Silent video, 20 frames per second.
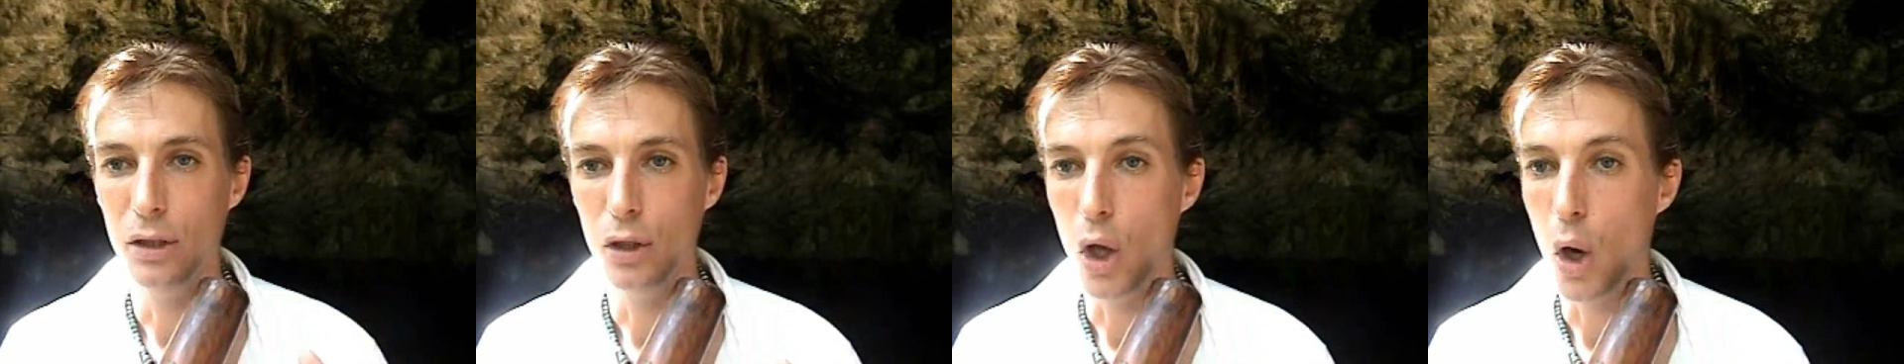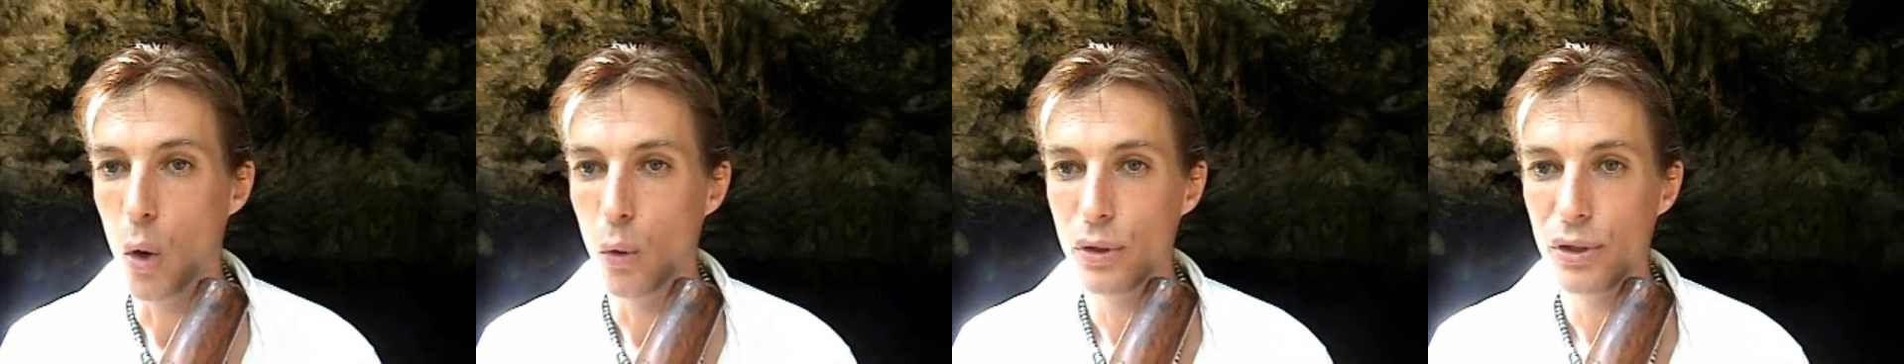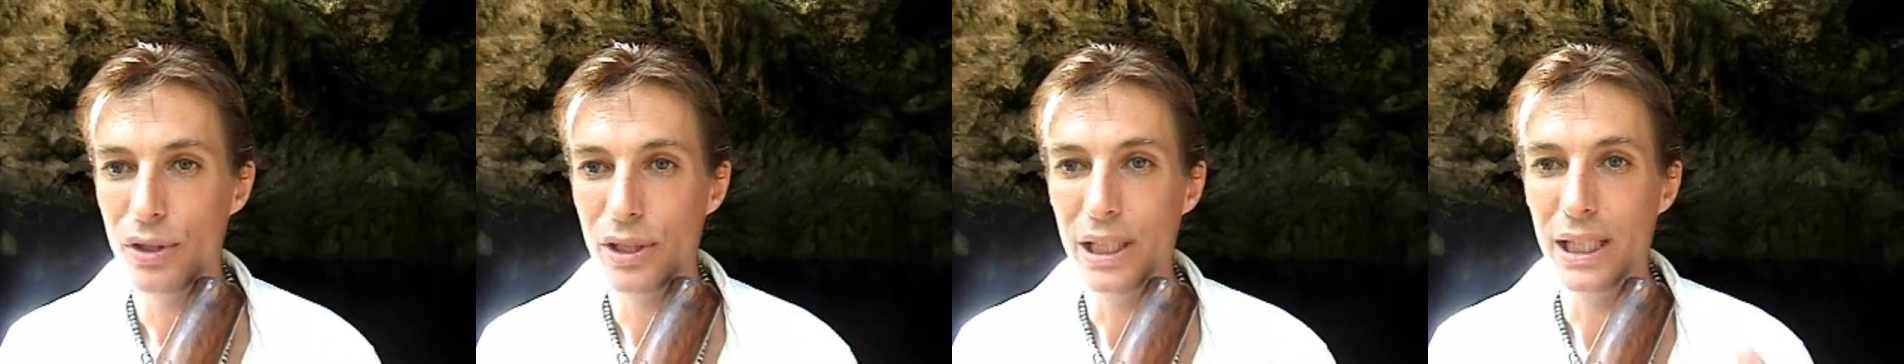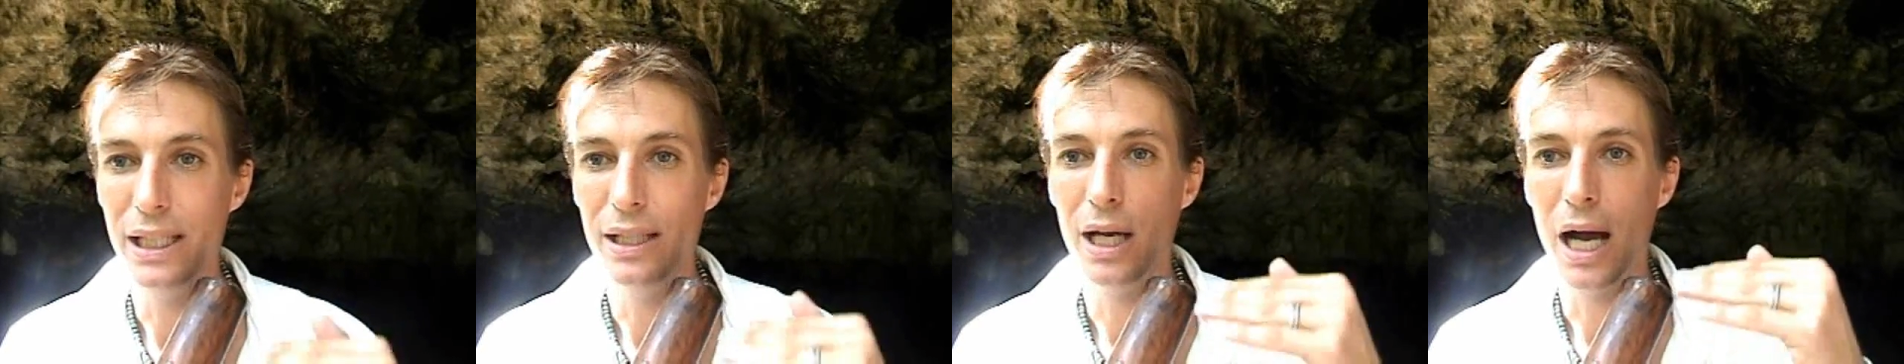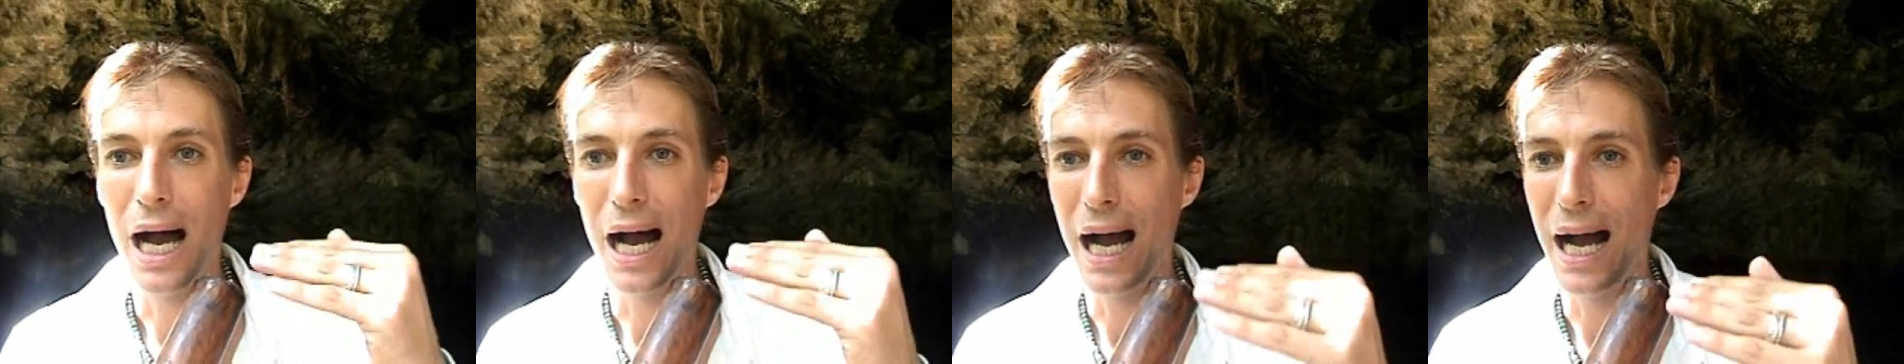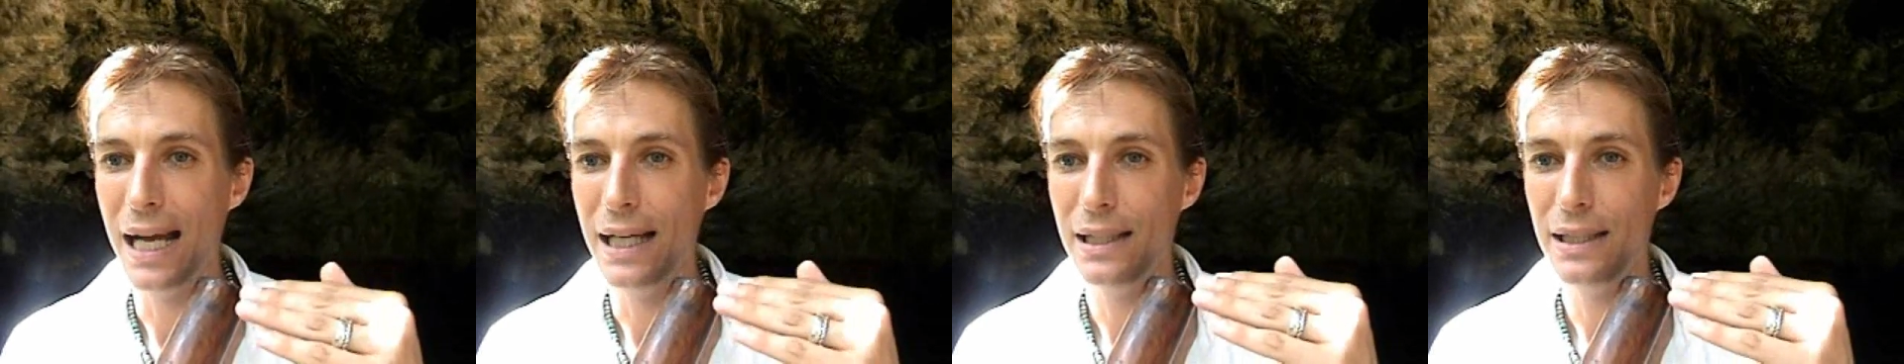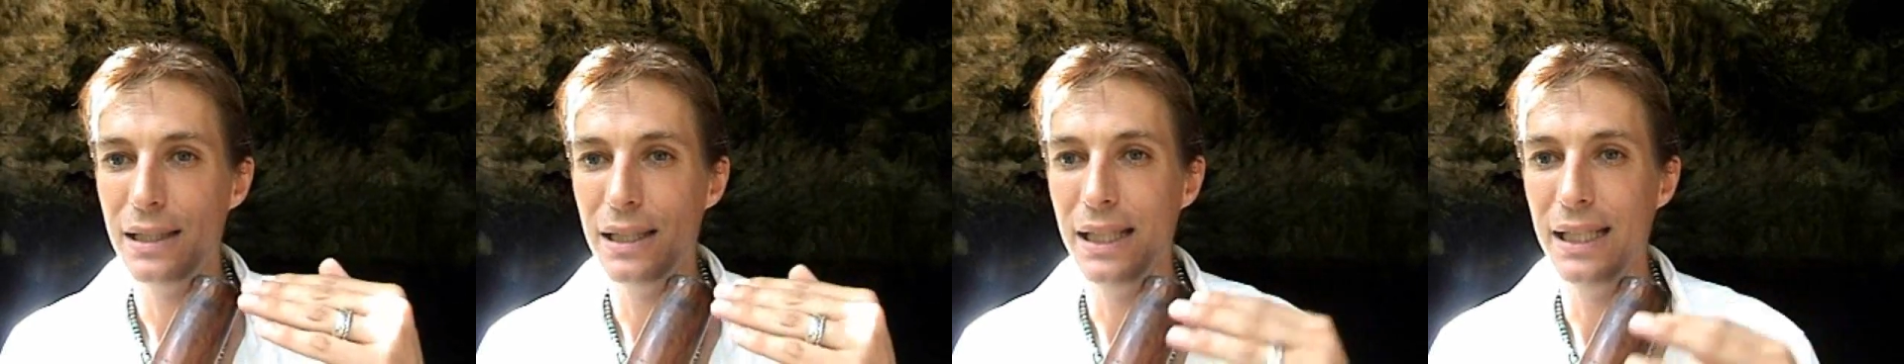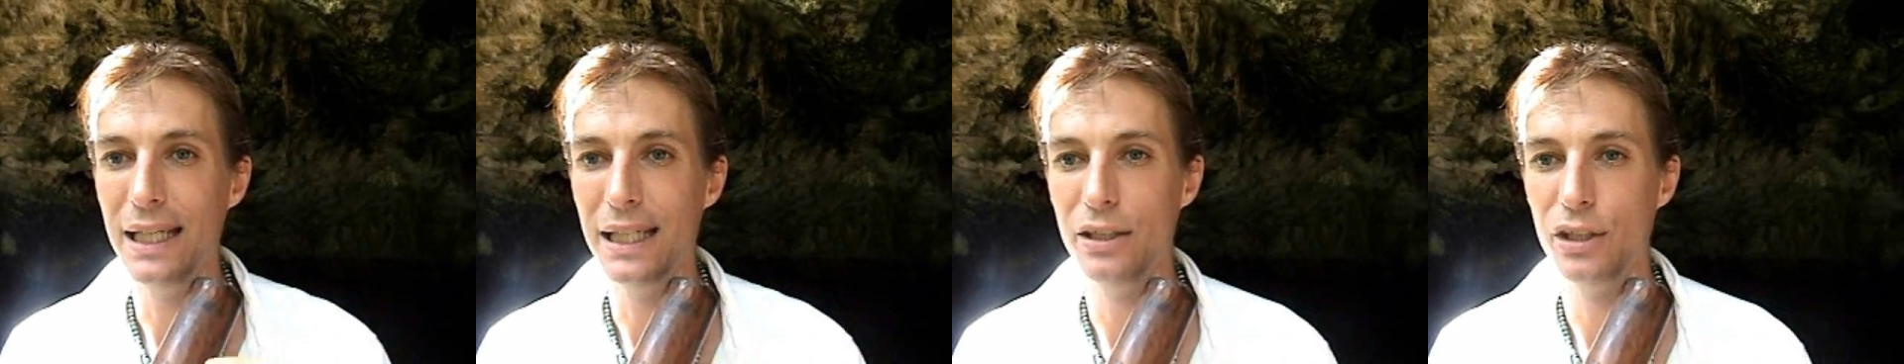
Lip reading: low C, high C,